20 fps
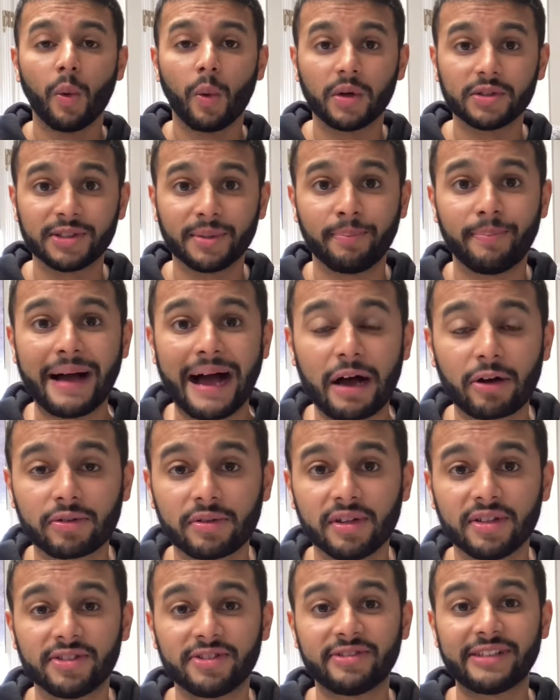was about
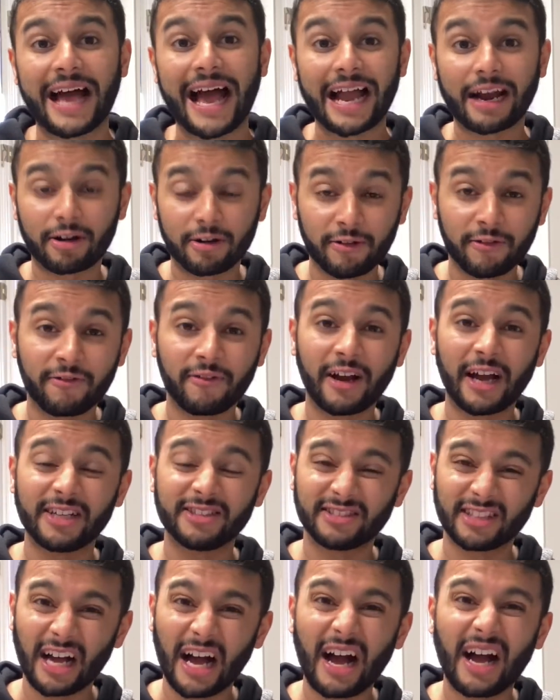to
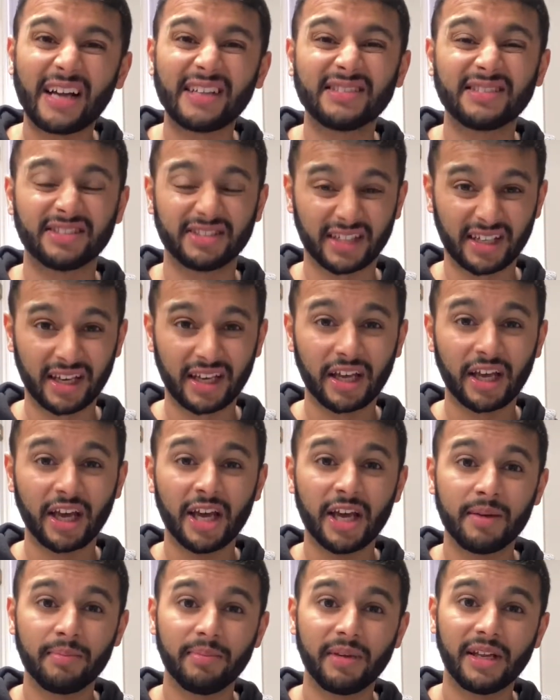sacrifice Isaac,
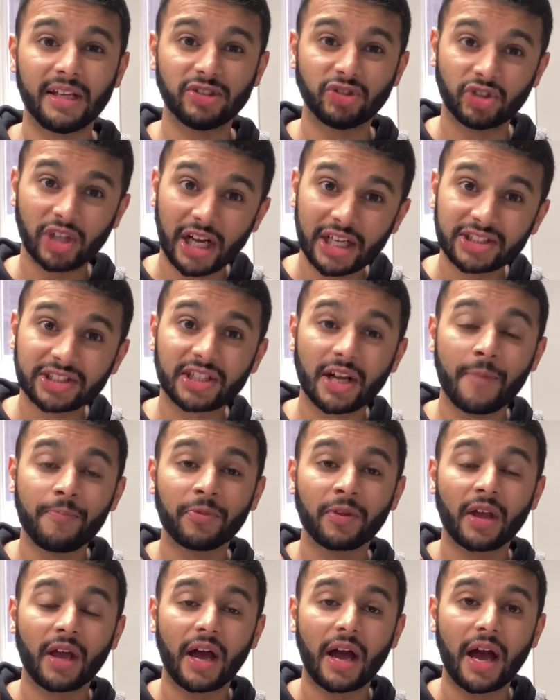meaning just
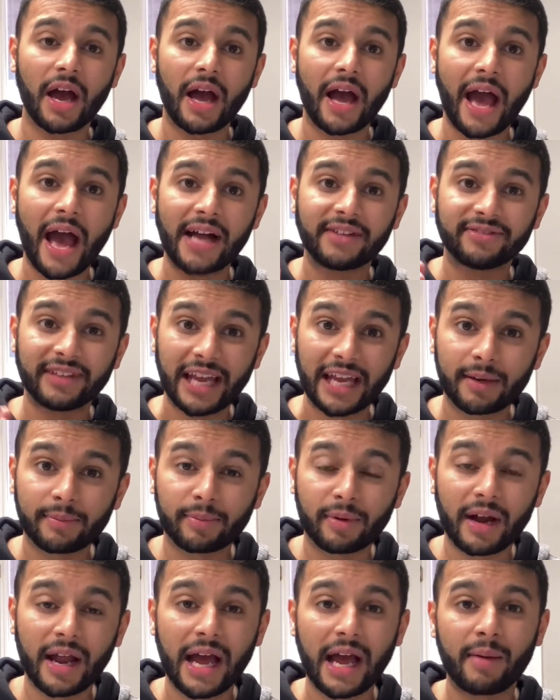as
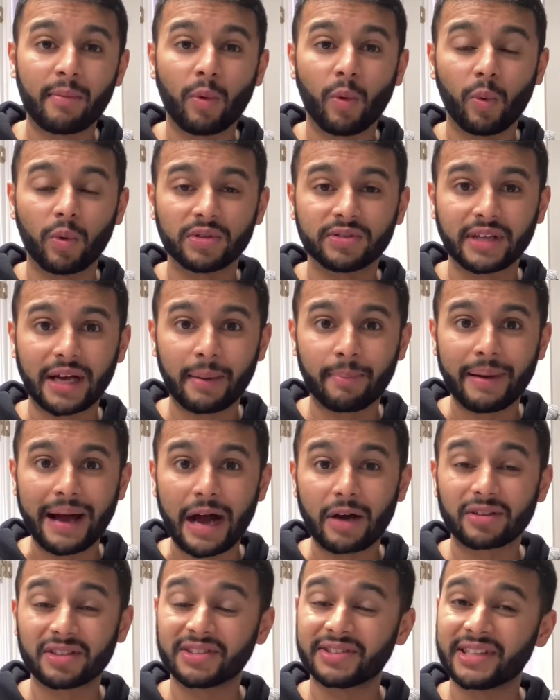Abraham was
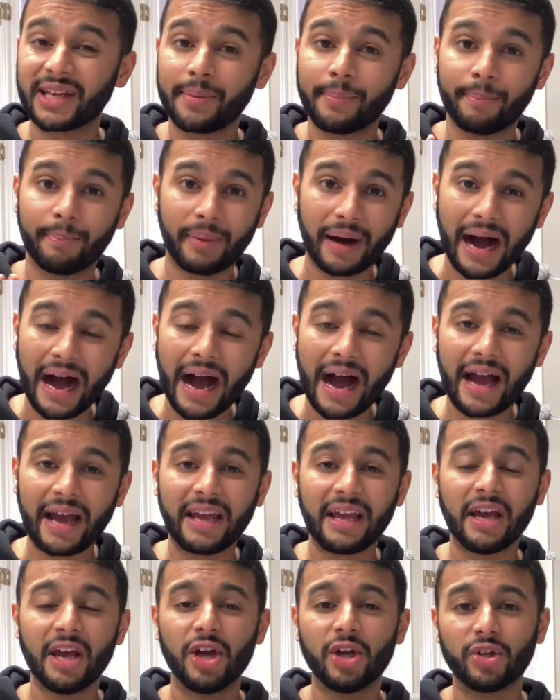about to say
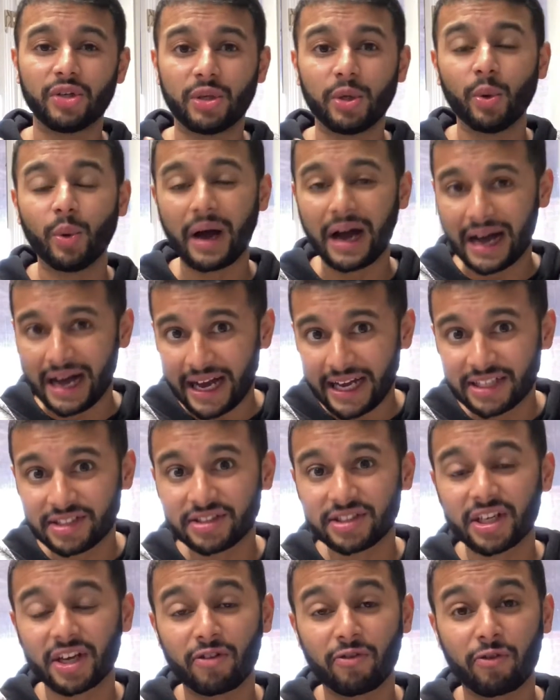bye to
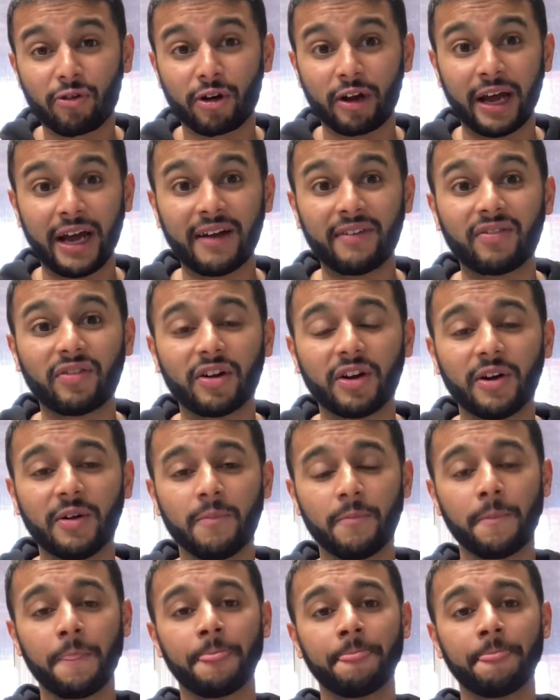Isaac forever,